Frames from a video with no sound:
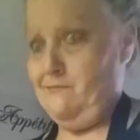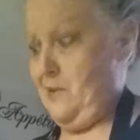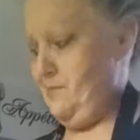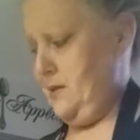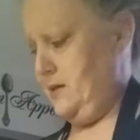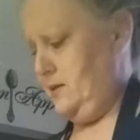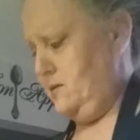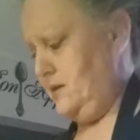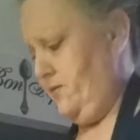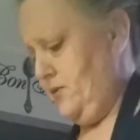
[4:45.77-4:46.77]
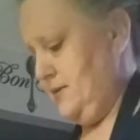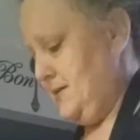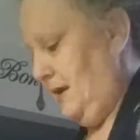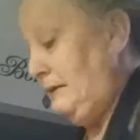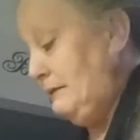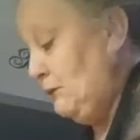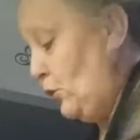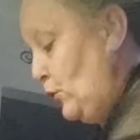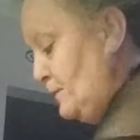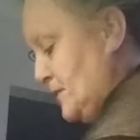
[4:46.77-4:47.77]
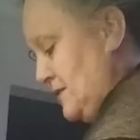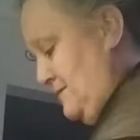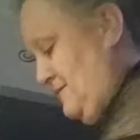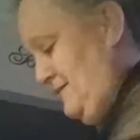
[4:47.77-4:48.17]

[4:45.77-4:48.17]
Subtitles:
Might be a little different. Whoops.